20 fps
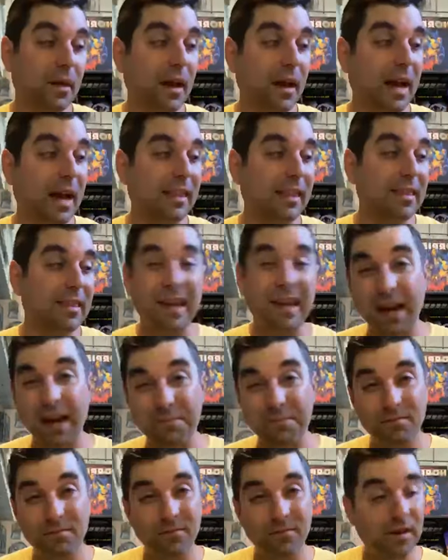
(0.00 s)
I think
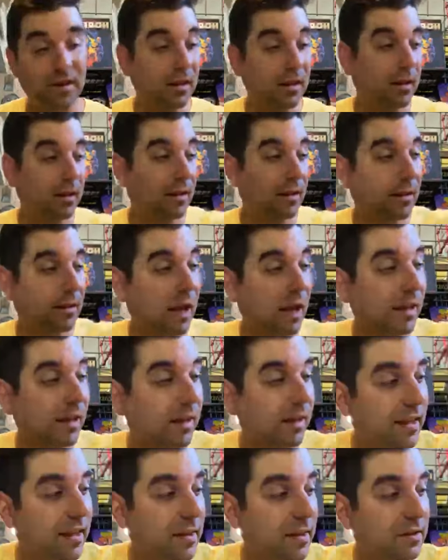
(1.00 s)
I
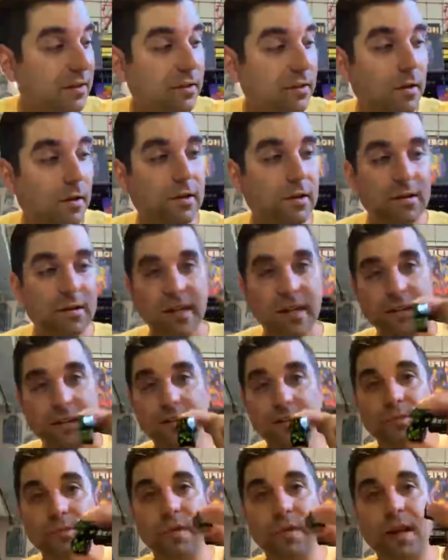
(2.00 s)
like these darker
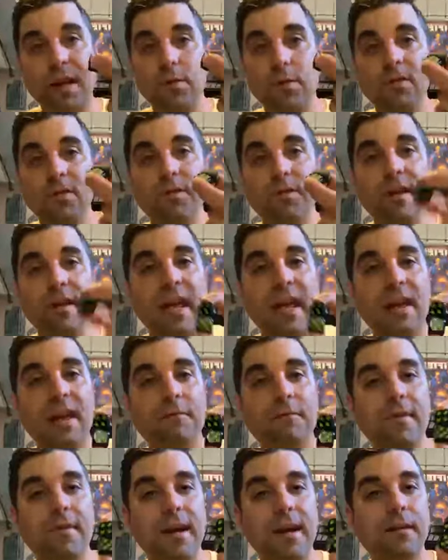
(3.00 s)
dice, these black ones. If I
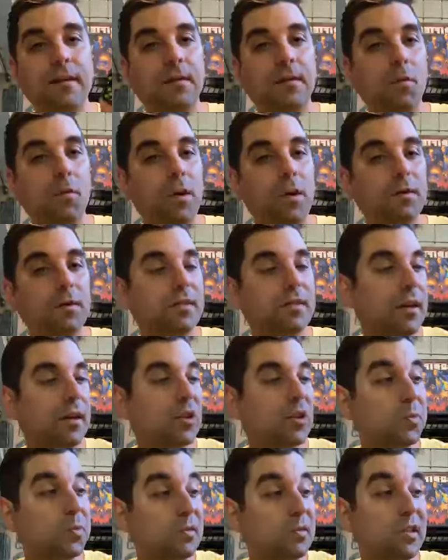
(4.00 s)
can't find the ones
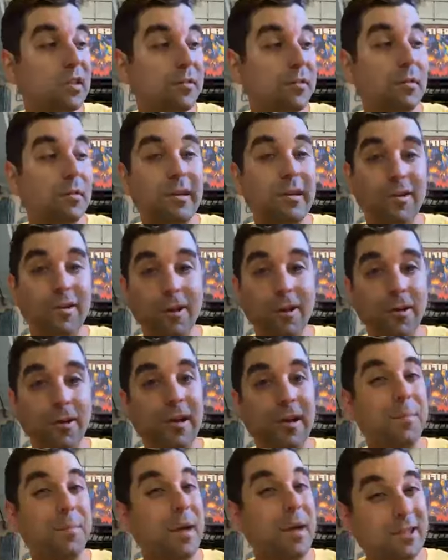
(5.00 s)
that are specifically
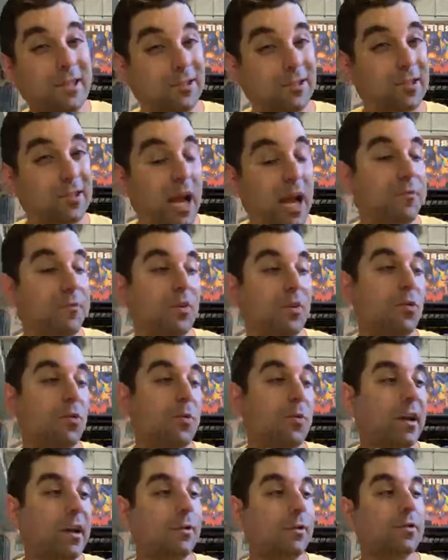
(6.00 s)
colored, I might just have to
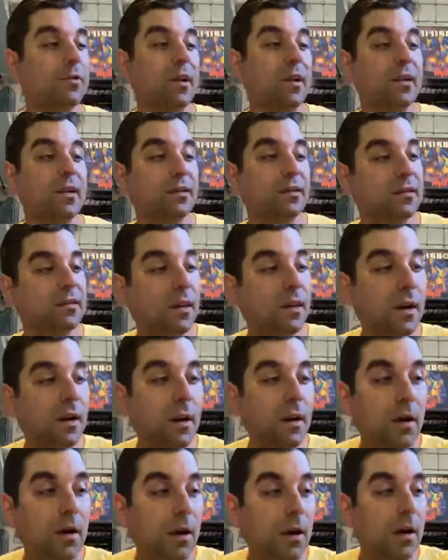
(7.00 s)
do regular dice
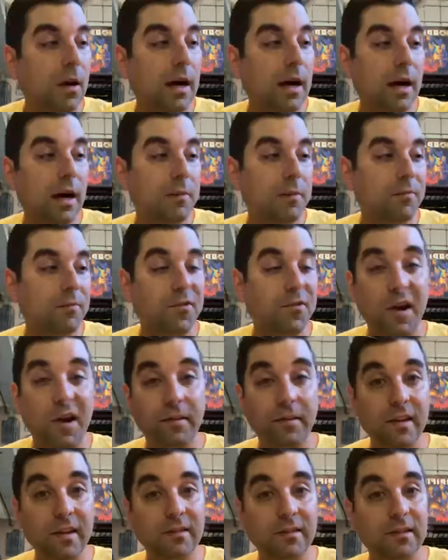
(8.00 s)
for
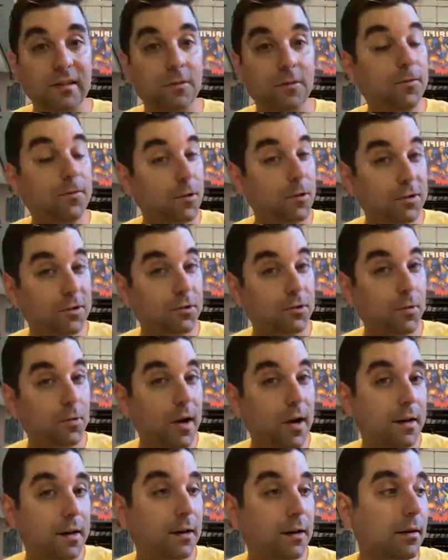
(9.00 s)
at least this first
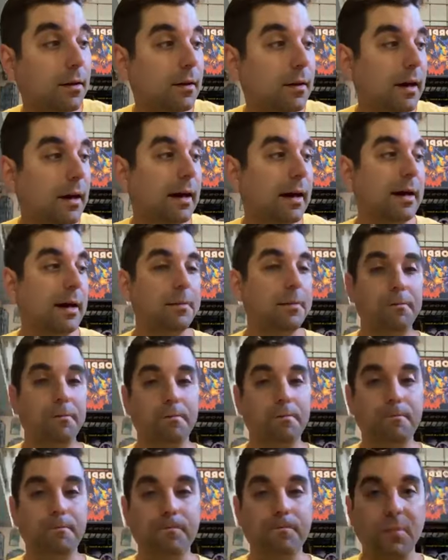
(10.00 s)
run.
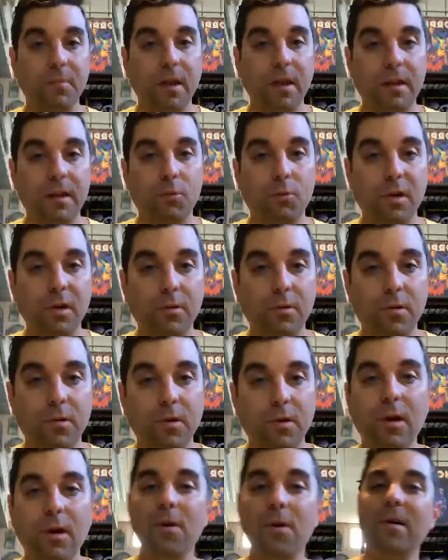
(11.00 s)
And we will
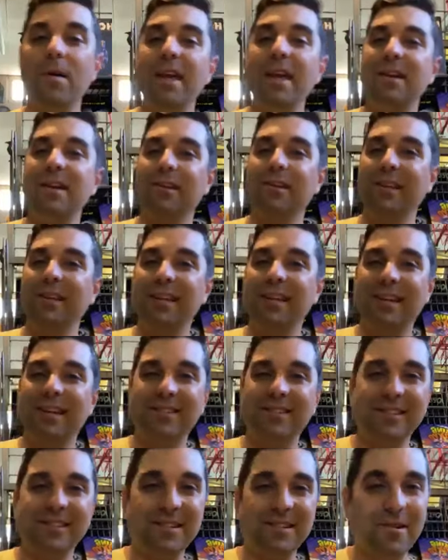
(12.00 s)
go, oh, hey, Colleen,
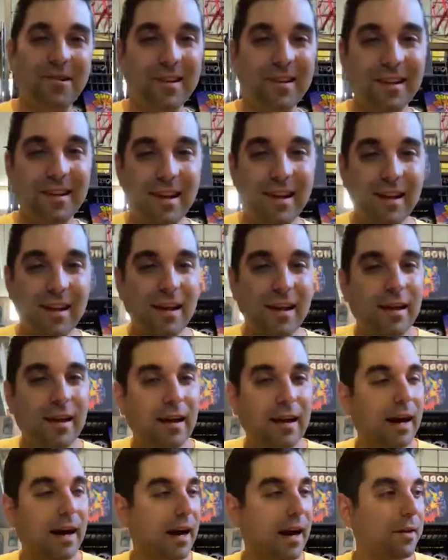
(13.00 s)
how's it going?
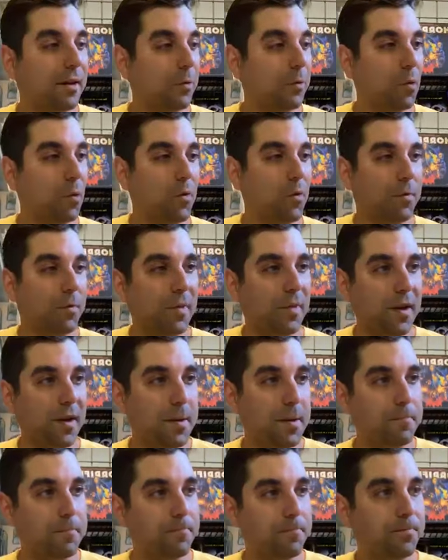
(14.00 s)
We'll go from
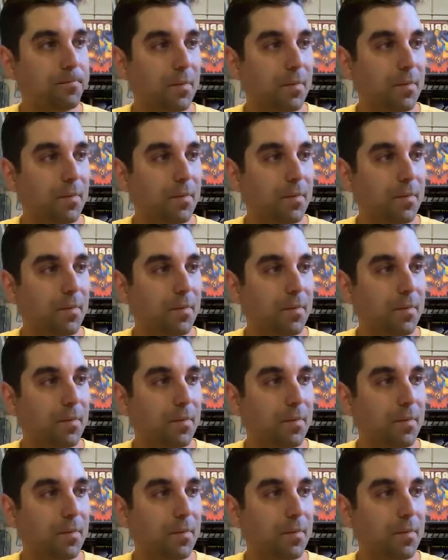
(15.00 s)
there.